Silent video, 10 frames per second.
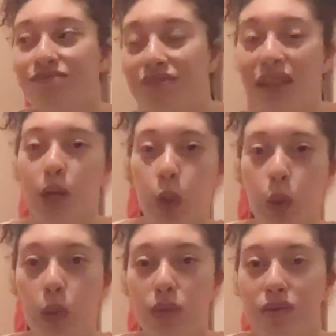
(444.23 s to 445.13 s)

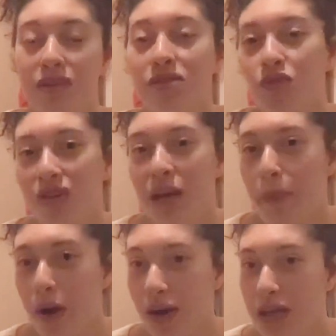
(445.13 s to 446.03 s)
little it's not really a
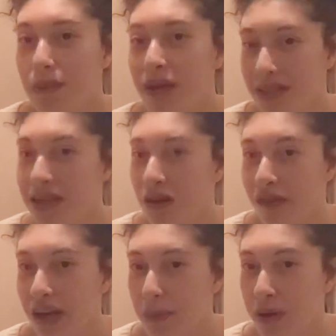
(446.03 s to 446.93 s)
party but it's kind of
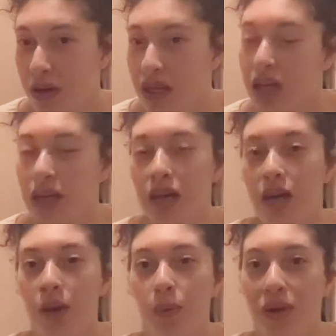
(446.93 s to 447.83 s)
like a party
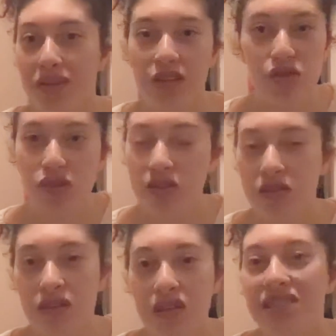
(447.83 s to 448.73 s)
where they
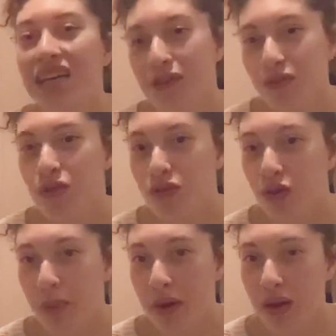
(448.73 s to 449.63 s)
just it's like a funeral
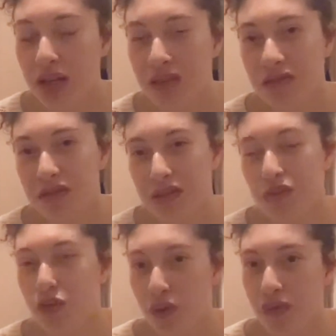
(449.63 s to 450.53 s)
party
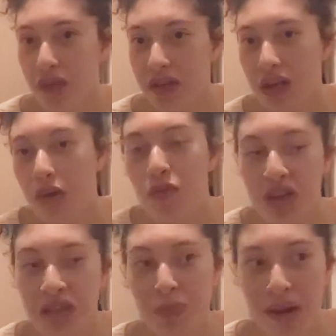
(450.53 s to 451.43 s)
sort of thing they
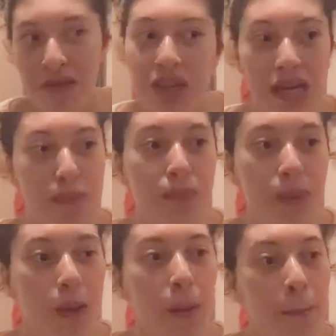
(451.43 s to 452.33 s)
already buried him
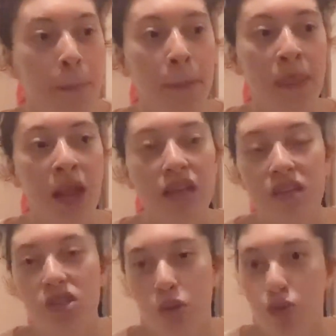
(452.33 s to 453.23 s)
but they're
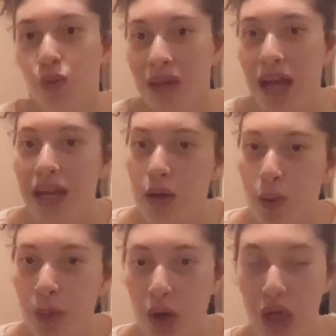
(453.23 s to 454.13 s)
still doing like a little
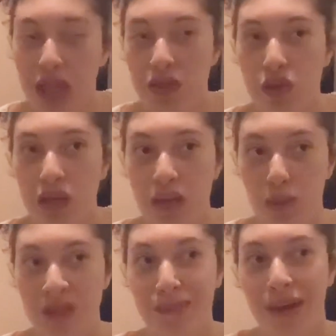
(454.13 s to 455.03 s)
party so he
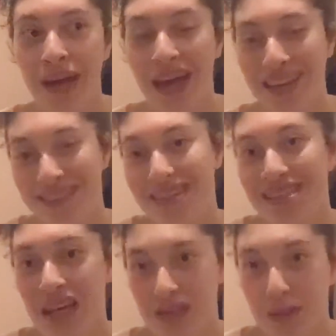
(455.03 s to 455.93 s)
was my auntie's
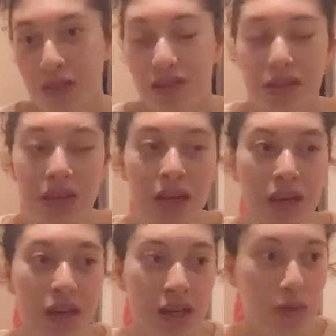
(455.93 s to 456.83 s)
husband
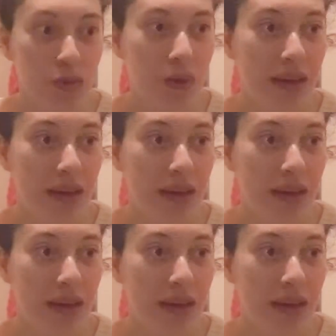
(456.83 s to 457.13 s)
he was quite